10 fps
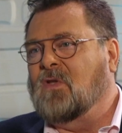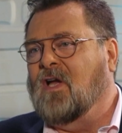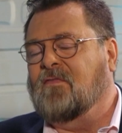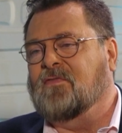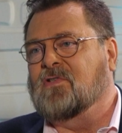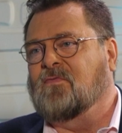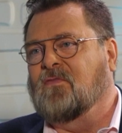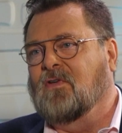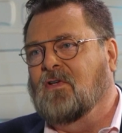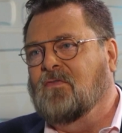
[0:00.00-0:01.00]
Life is
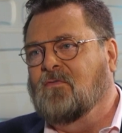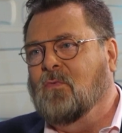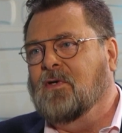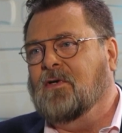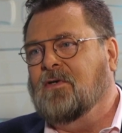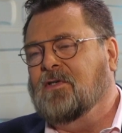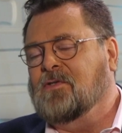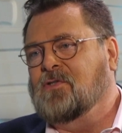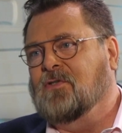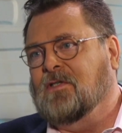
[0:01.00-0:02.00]
full of woulda,
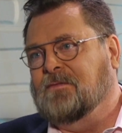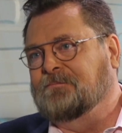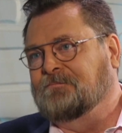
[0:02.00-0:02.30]
coulda, shoulda,